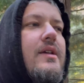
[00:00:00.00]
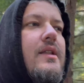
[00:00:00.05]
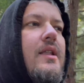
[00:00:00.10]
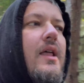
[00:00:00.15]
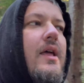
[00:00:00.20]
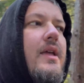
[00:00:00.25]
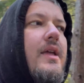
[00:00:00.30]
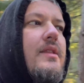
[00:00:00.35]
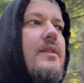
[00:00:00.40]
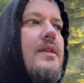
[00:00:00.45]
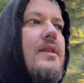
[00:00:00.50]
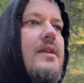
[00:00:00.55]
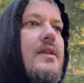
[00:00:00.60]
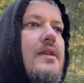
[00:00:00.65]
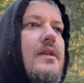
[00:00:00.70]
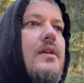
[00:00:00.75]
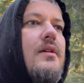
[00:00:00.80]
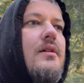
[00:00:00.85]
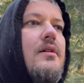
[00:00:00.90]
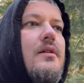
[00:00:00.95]
like
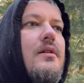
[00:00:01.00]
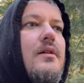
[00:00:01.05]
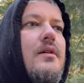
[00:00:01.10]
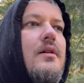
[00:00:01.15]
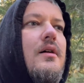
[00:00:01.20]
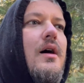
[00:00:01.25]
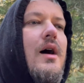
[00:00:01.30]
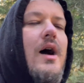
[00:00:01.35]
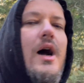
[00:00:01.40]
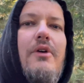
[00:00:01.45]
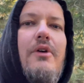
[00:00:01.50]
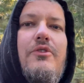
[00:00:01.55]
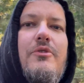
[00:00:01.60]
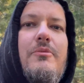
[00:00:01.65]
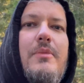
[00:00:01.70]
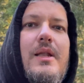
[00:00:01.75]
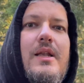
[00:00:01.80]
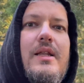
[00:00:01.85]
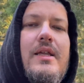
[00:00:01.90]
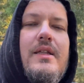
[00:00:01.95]
the half a
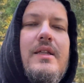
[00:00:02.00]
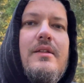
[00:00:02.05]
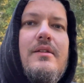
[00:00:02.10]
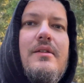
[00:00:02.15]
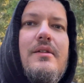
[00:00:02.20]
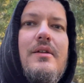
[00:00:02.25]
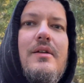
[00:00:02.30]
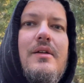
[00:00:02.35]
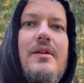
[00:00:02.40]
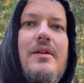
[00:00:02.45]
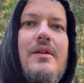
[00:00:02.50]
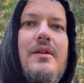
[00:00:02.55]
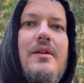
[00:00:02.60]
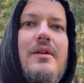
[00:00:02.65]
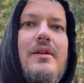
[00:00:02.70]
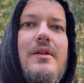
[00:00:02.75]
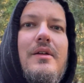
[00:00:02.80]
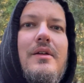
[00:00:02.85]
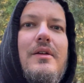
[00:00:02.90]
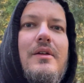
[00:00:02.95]
million
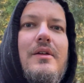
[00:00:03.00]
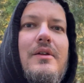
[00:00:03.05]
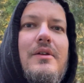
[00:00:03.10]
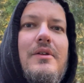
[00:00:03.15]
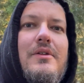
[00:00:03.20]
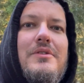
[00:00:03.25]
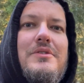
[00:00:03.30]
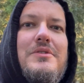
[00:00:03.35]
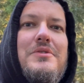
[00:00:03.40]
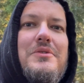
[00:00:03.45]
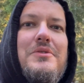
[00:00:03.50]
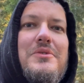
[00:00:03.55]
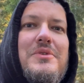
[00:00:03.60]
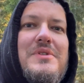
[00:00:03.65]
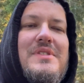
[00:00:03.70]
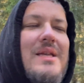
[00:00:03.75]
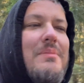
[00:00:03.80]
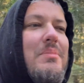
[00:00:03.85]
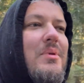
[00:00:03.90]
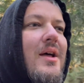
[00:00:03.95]
to
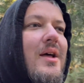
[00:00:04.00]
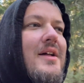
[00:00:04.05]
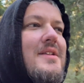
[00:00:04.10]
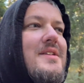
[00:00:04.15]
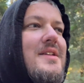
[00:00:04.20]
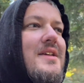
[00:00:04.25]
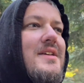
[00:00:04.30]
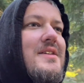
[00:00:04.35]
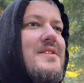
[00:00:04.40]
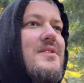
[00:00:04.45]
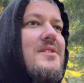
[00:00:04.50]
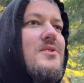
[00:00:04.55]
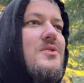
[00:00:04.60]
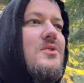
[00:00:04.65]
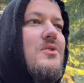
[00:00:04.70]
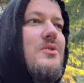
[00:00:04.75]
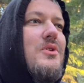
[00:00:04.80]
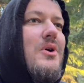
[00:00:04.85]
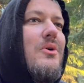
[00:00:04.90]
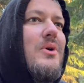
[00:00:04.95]
sip lattes and
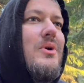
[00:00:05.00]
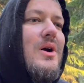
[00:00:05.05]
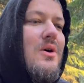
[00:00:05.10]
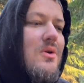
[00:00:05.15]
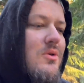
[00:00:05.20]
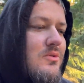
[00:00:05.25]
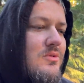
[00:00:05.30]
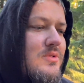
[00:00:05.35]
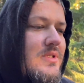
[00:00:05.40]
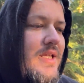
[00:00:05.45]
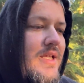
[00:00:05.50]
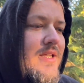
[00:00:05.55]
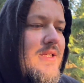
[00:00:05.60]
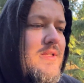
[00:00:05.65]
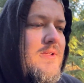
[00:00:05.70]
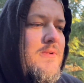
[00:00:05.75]
do yoga all day.